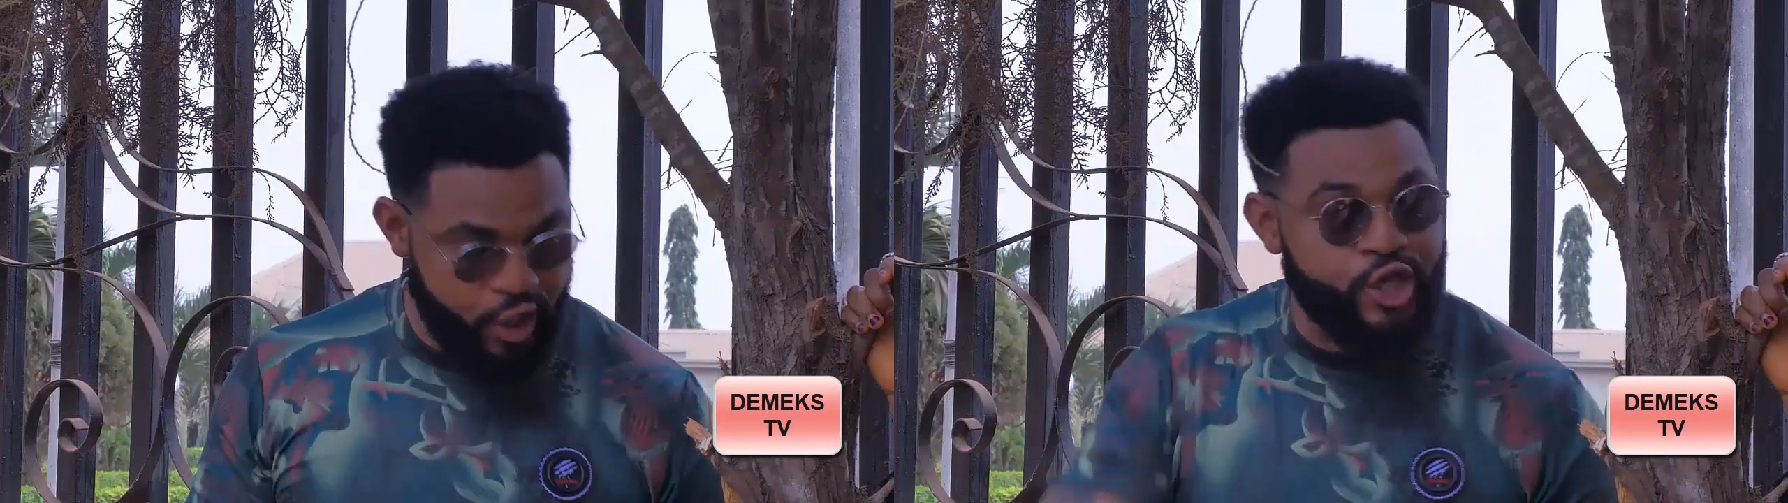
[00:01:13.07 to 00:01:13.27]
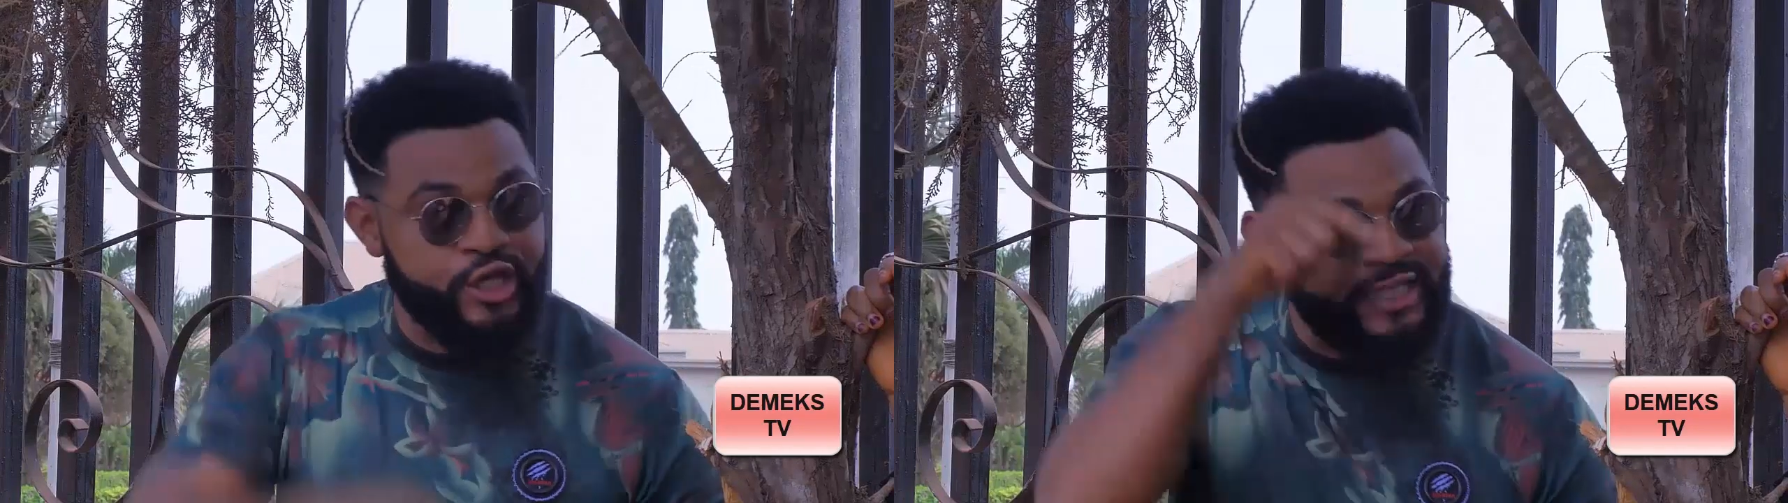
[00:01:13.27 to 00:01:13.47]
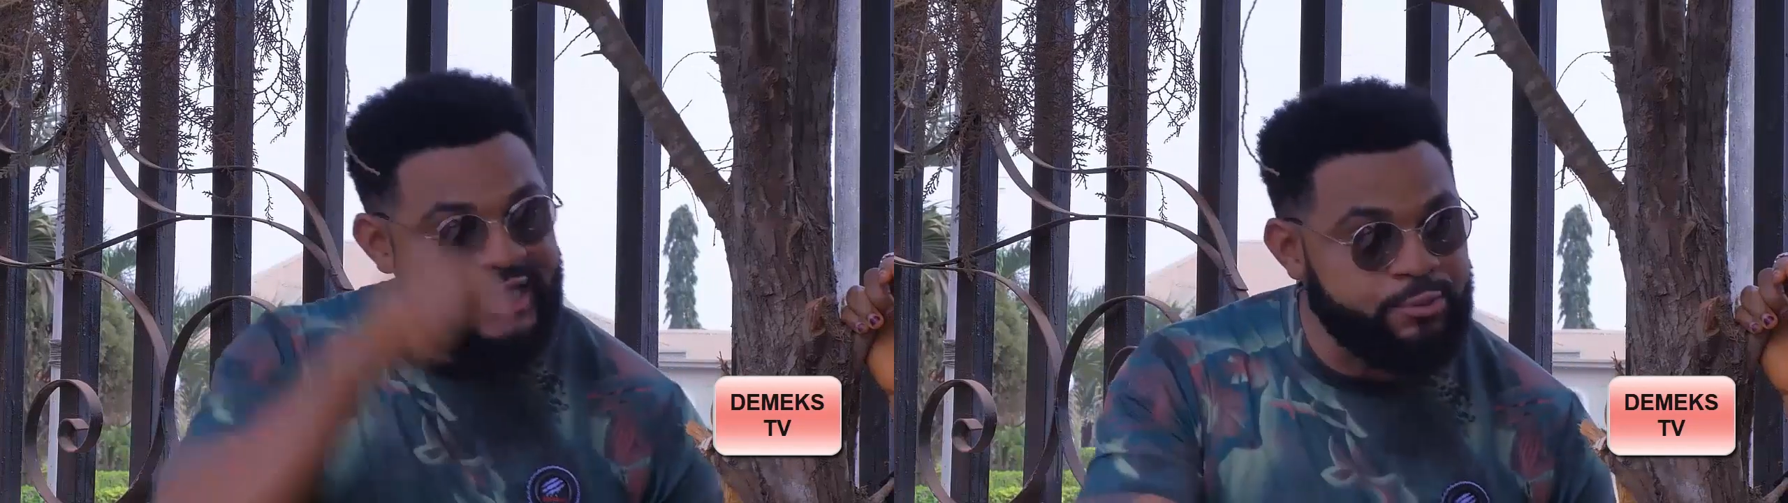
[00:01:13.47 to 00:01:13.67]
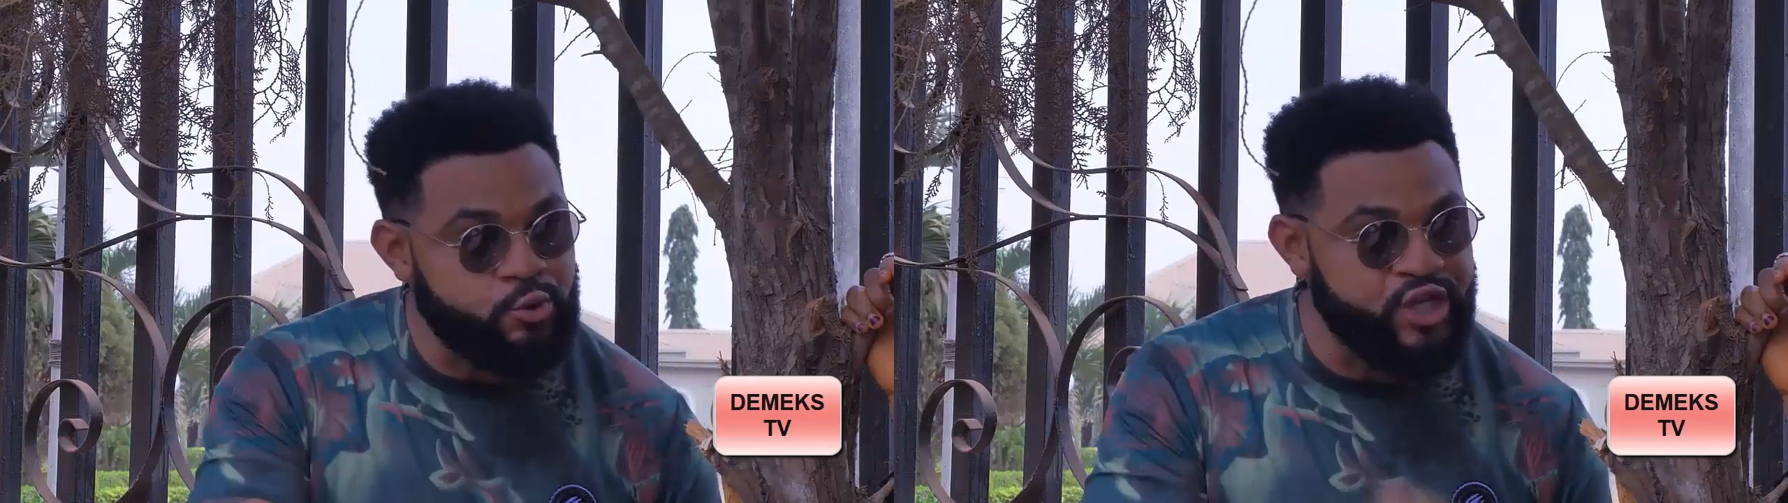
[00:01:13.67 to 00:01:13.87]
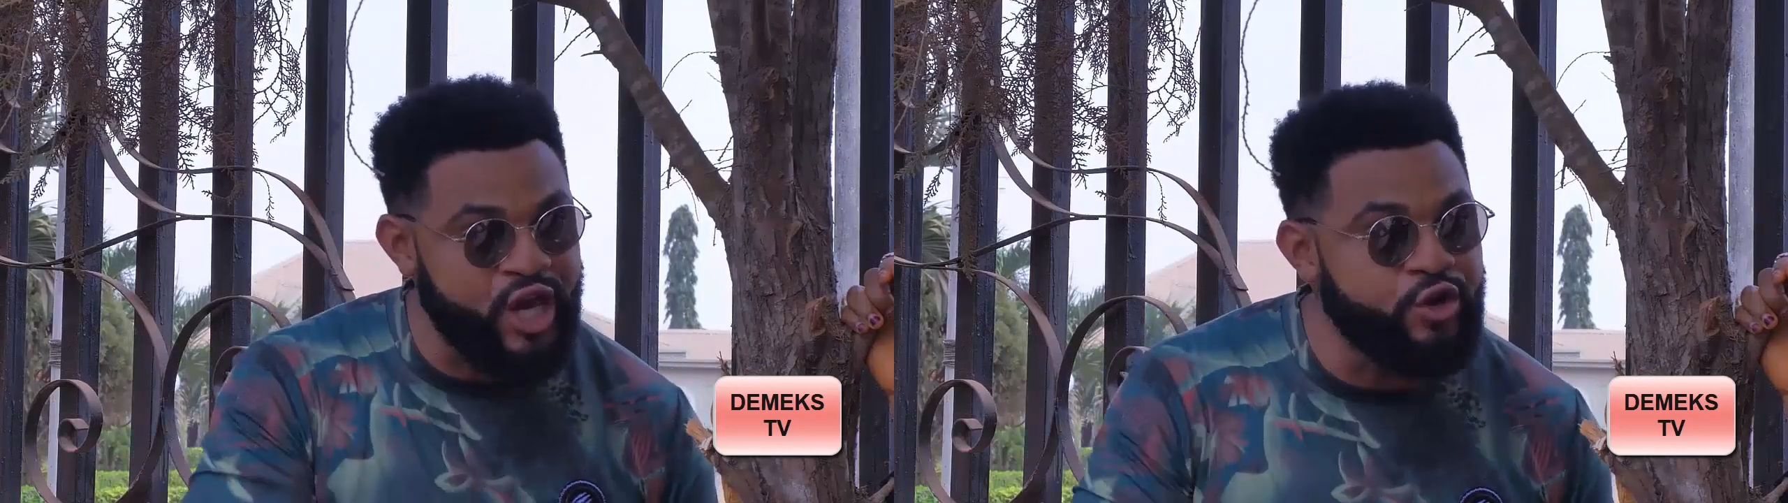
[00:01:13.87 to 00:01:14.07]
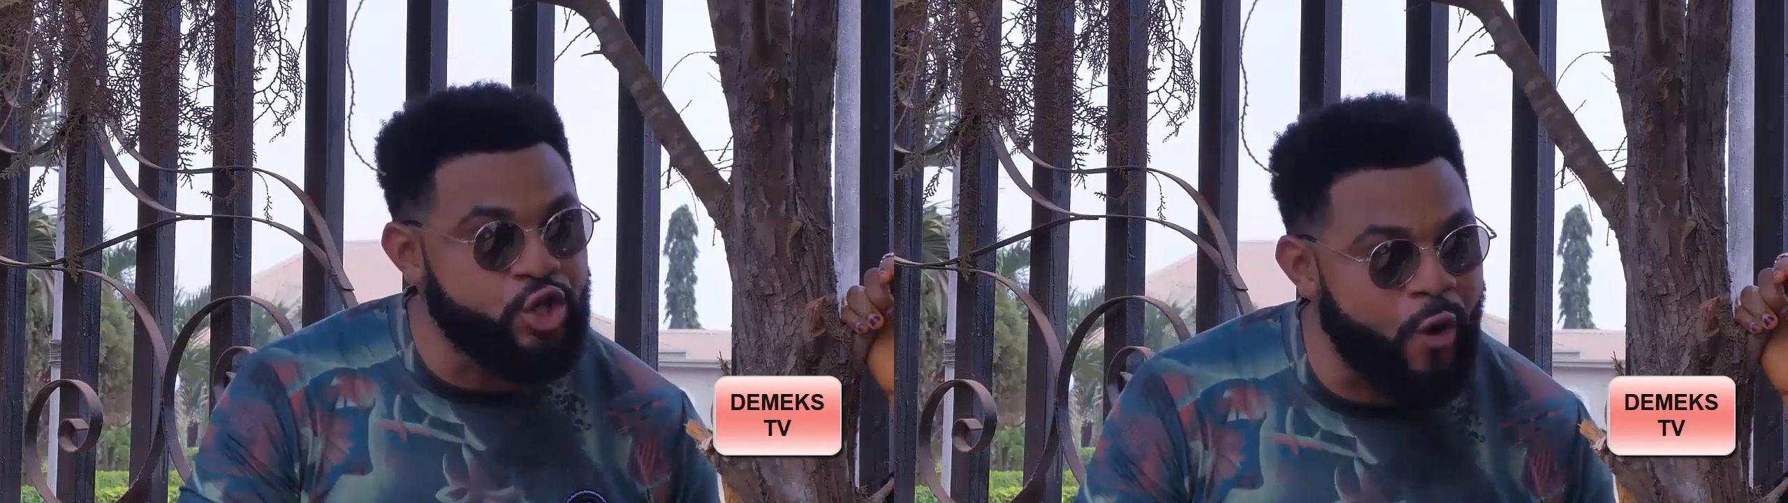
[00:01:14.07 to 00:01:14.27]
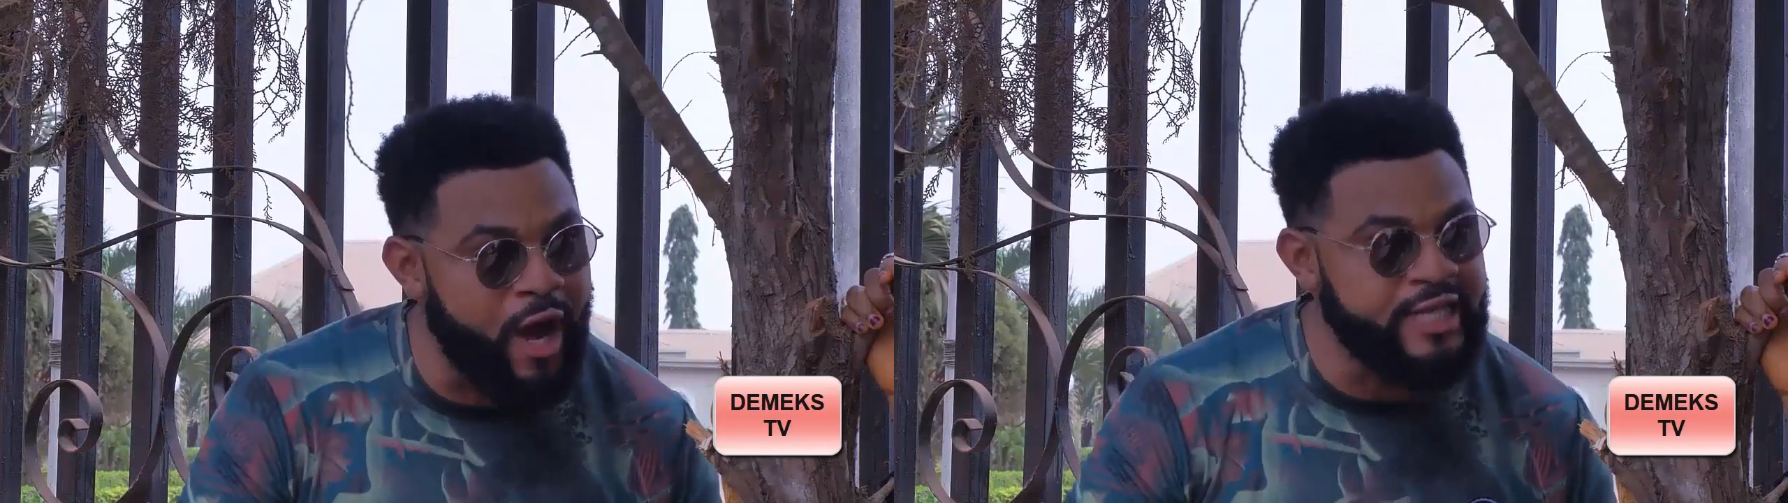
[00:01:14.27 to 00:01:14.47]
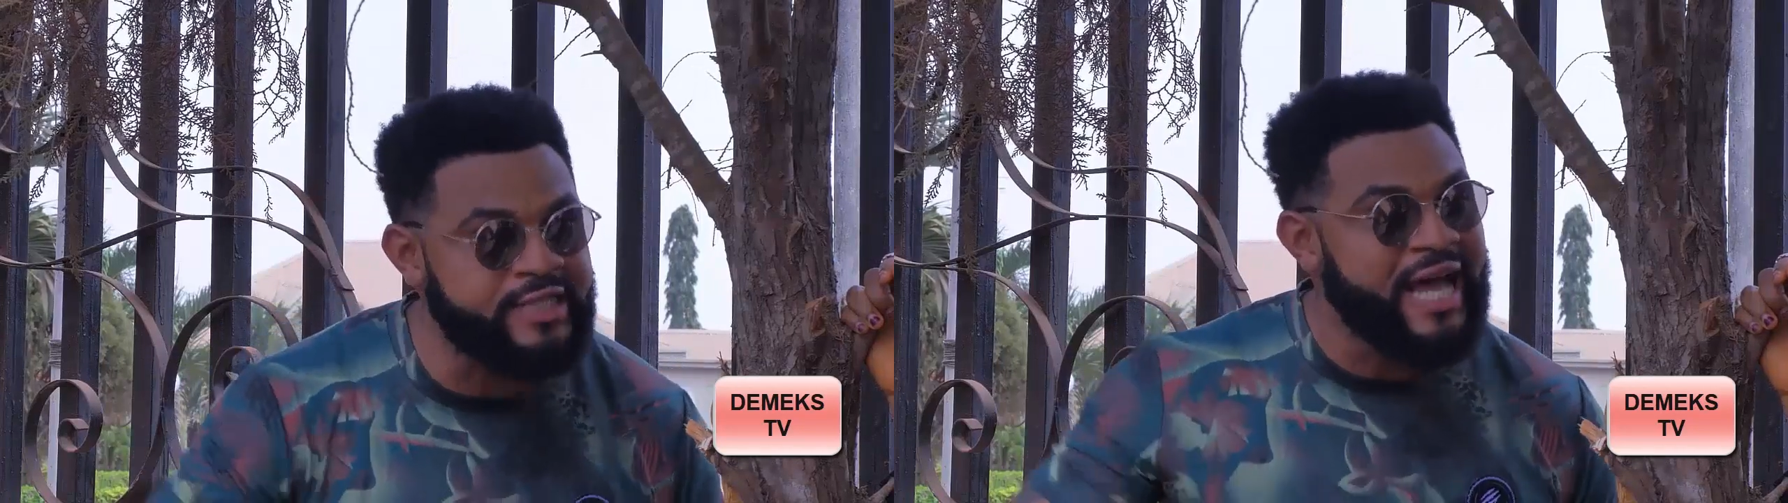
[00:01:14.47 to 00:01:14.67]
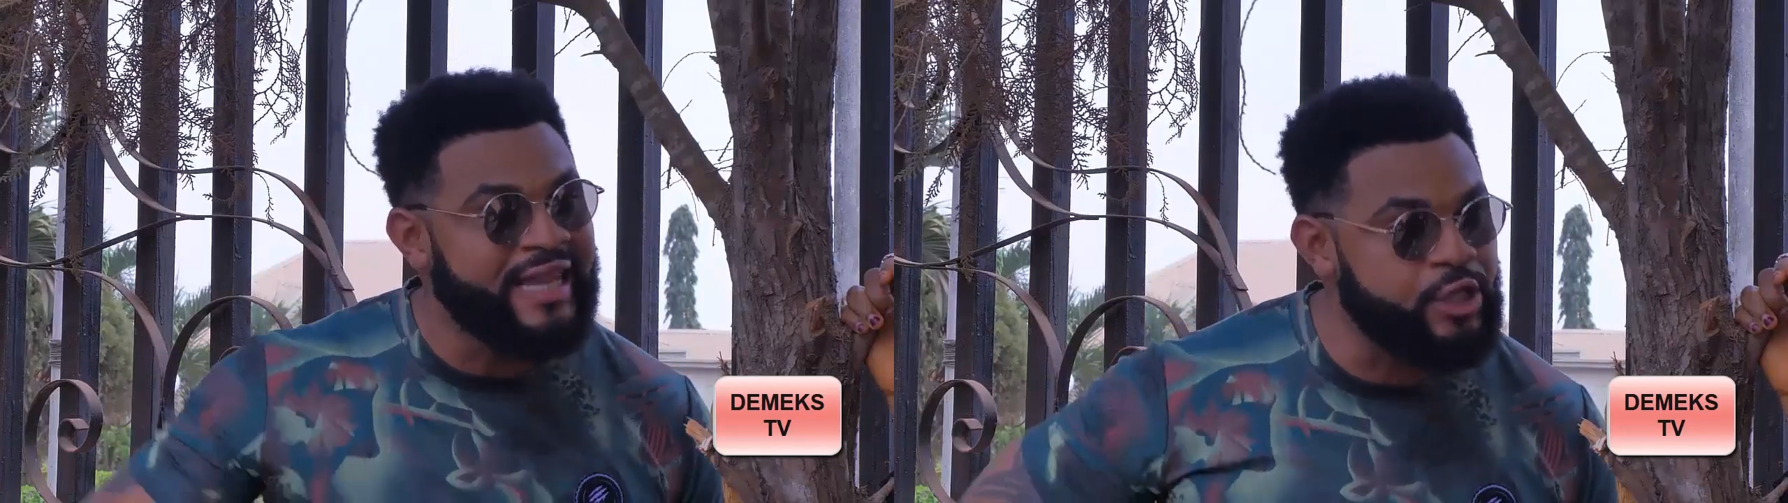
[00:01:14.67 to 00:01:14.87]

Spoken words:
She slept with a ritualist